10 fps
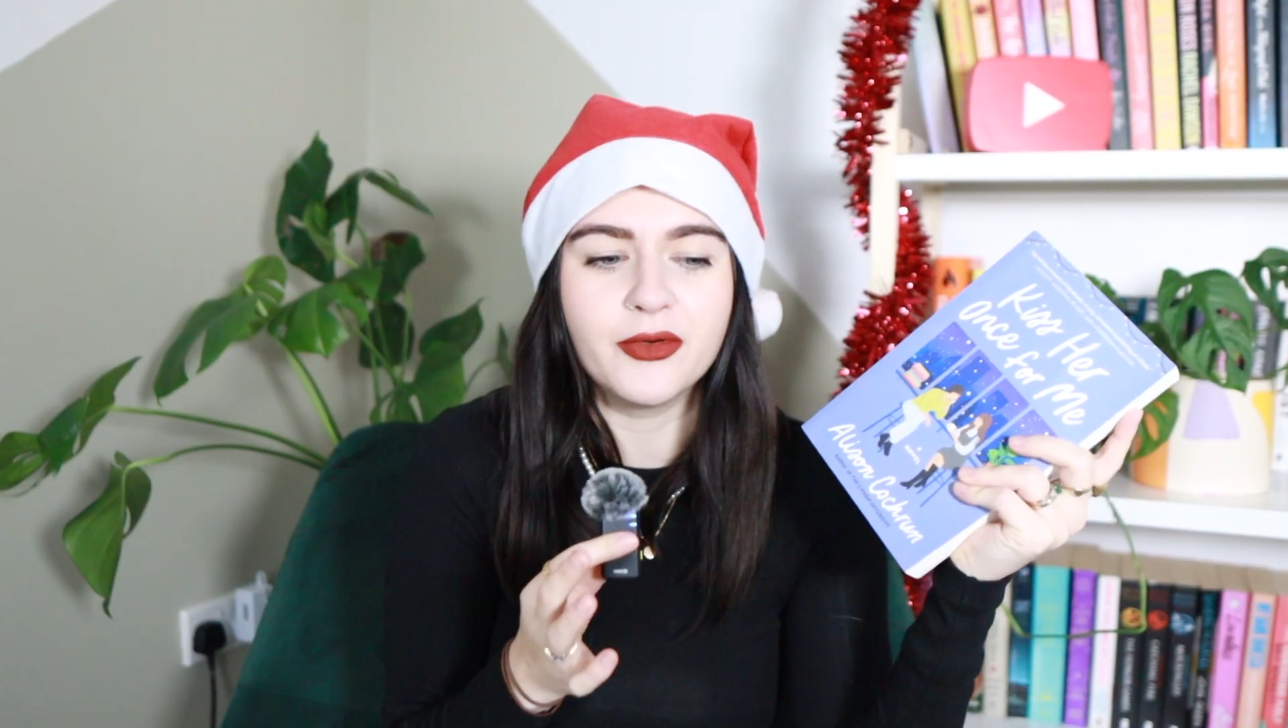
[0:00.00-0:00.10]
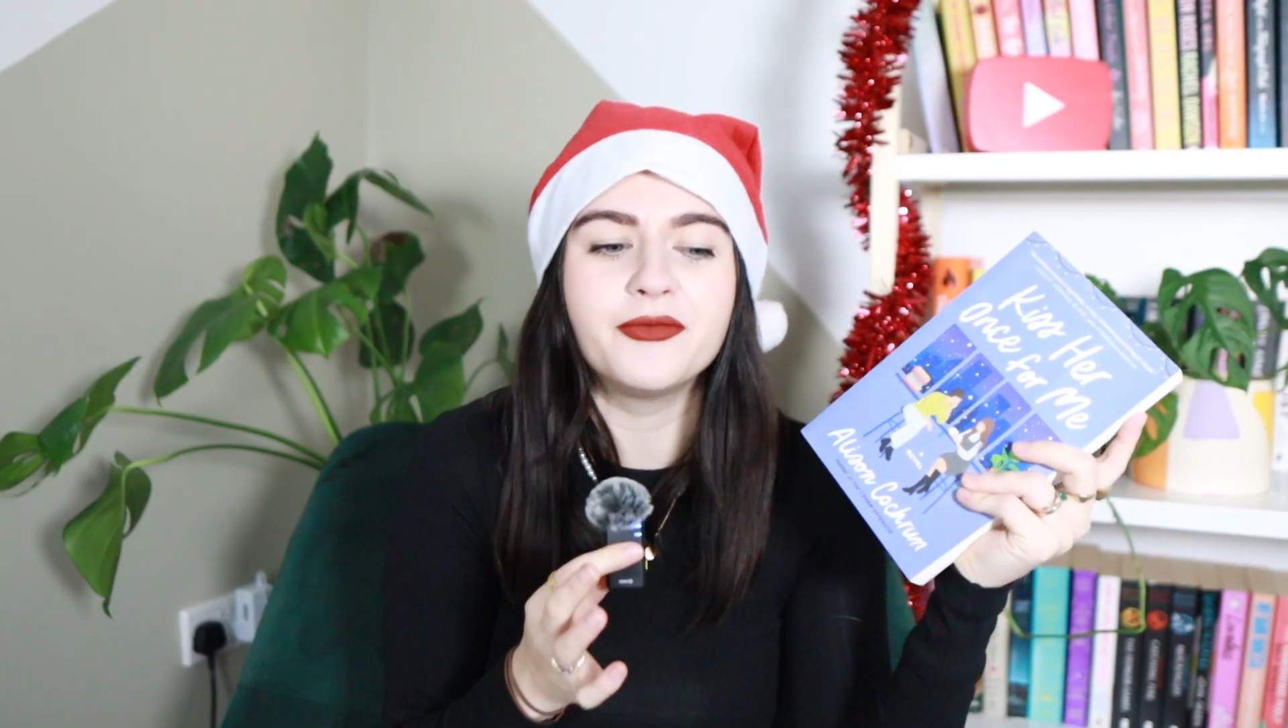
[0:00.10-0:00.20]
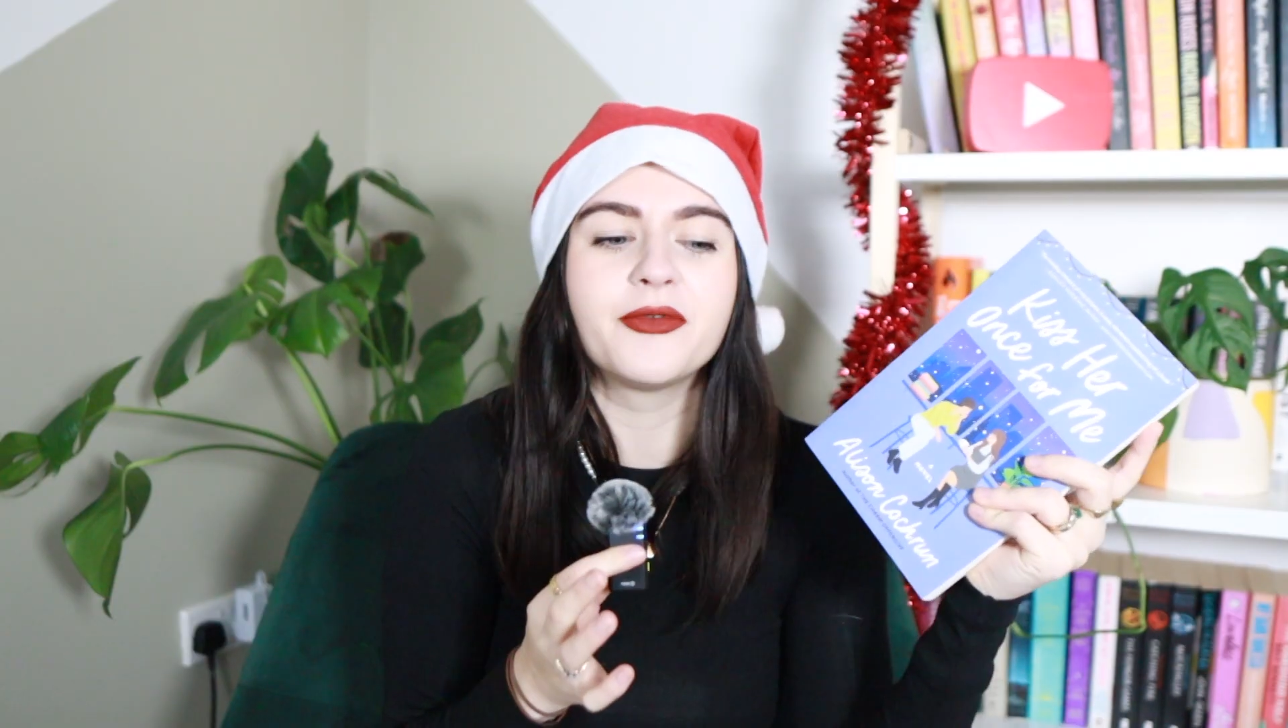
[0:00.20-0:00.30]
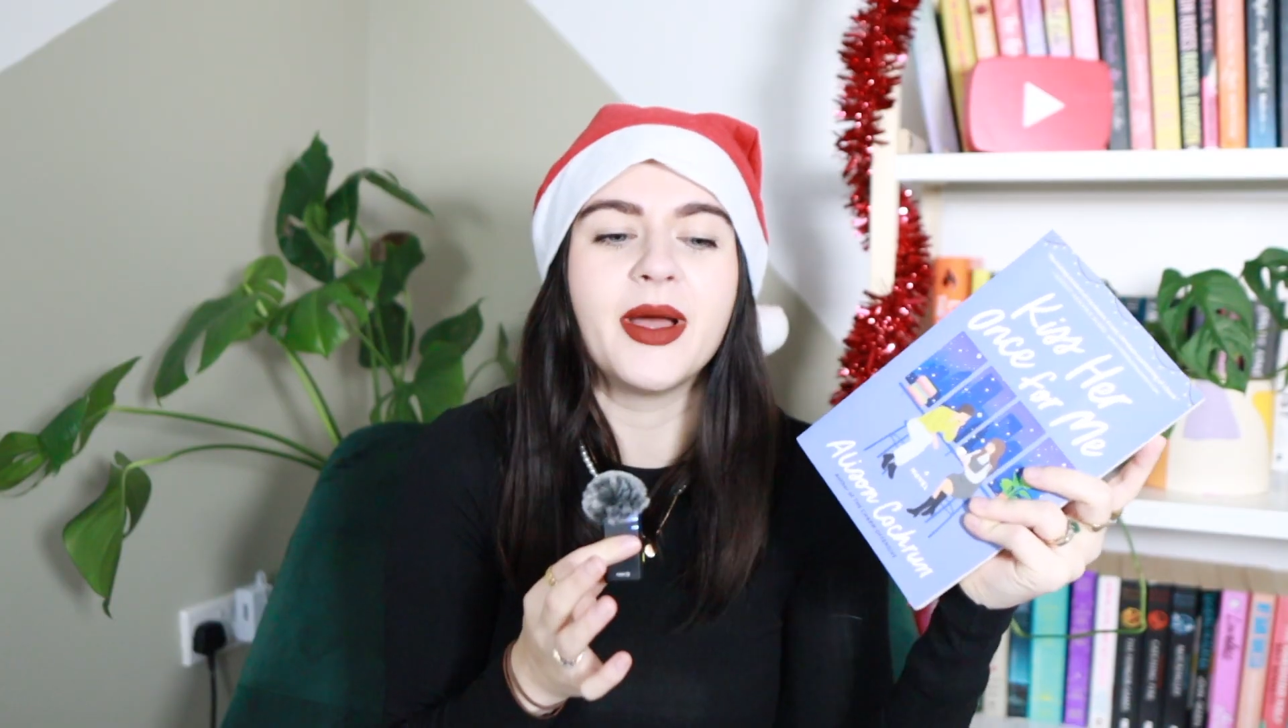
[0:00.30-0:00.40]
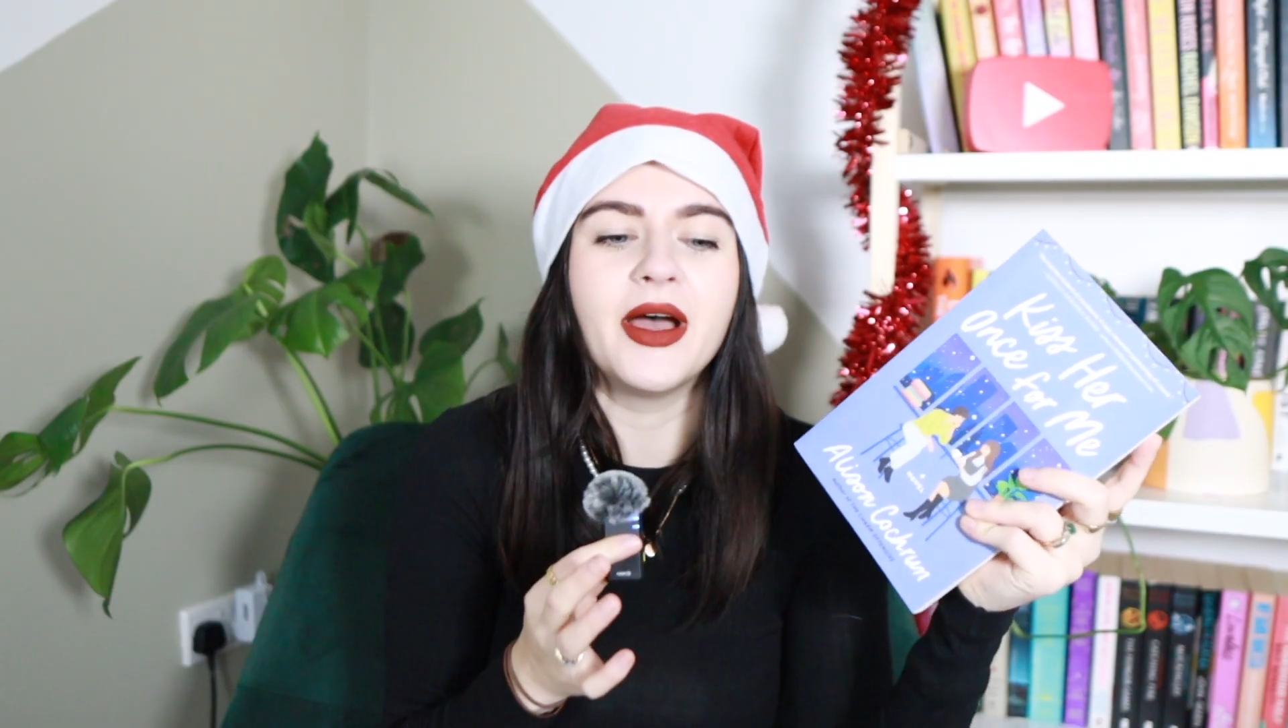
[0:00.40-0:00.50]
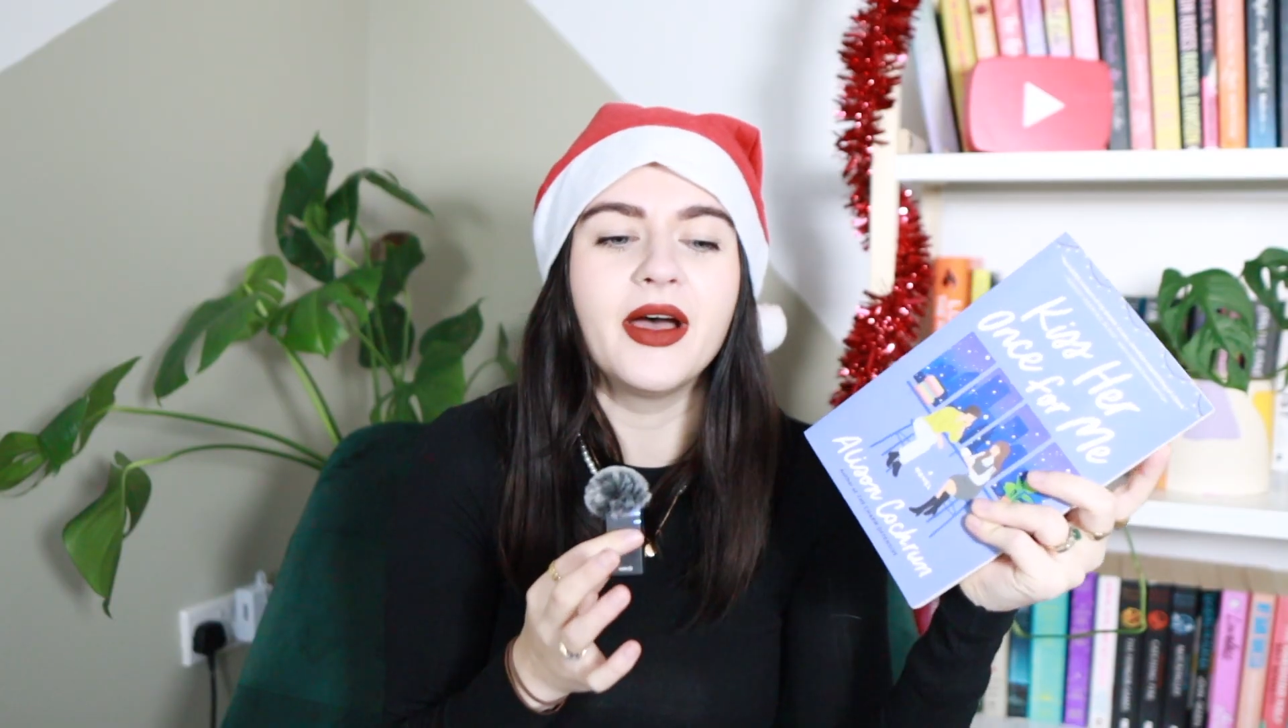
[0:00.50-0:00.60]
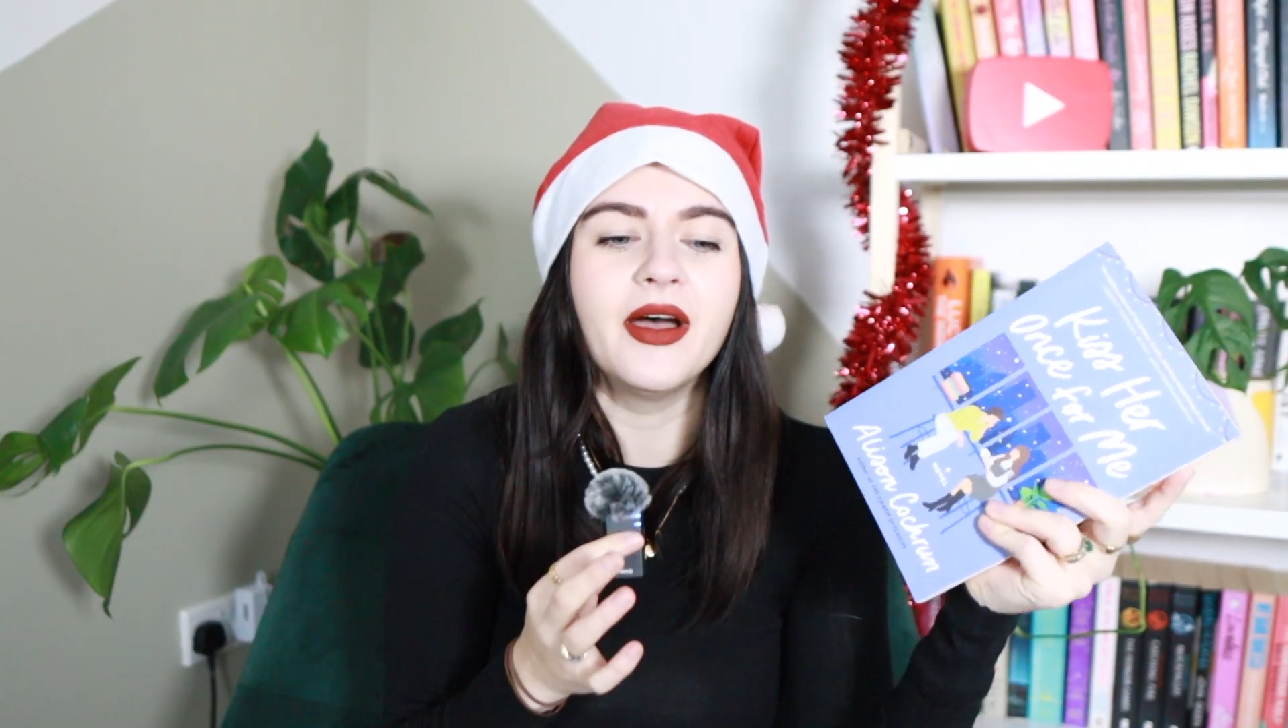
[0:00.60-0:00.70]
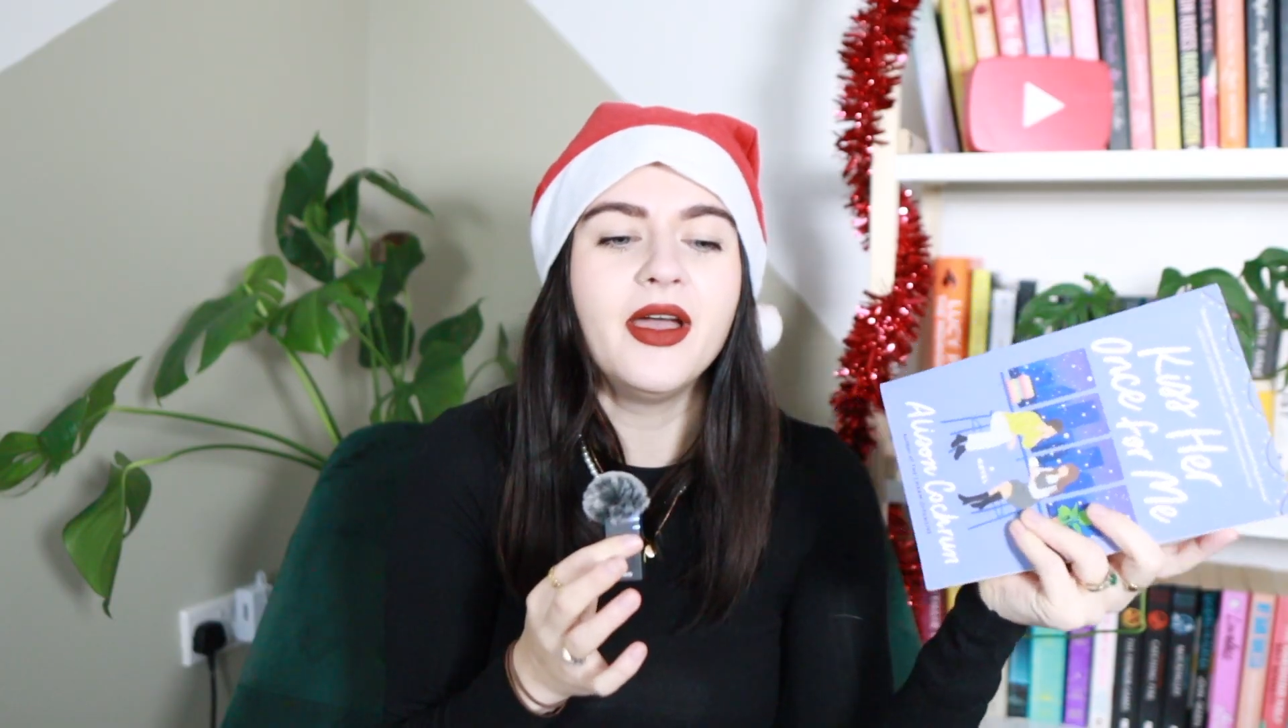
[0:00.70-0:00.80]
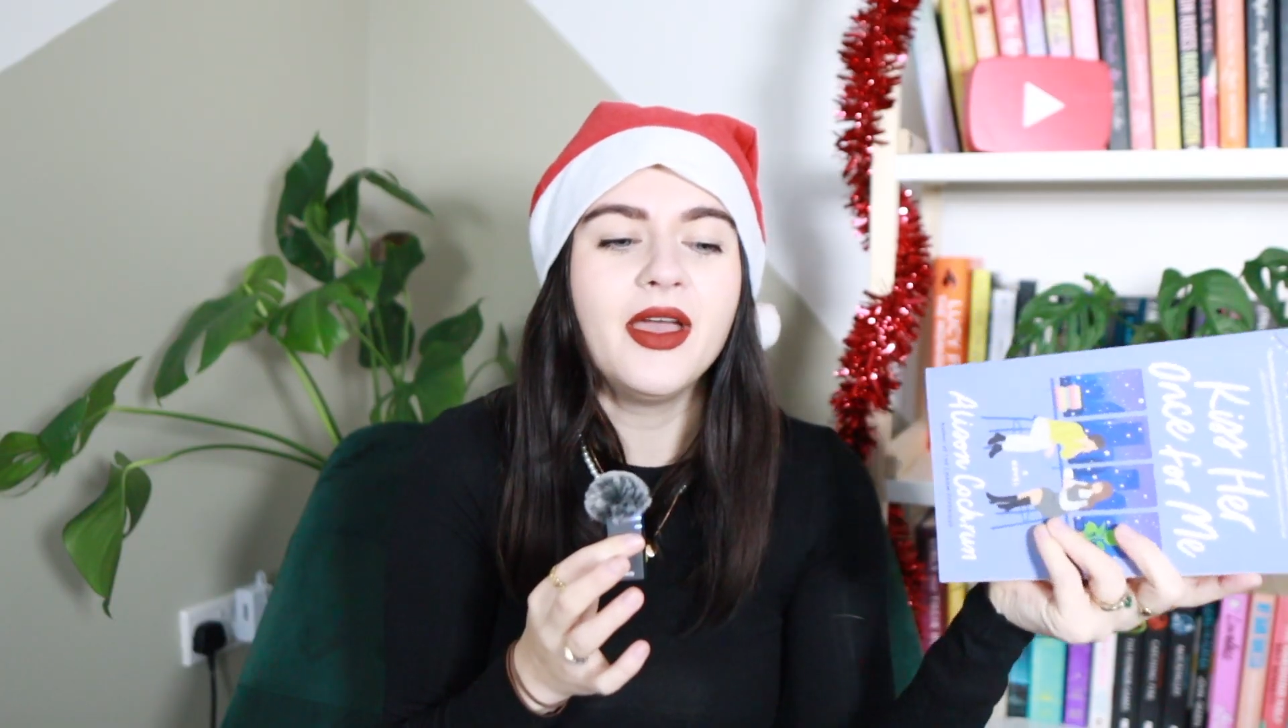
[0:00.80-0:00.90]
on from her.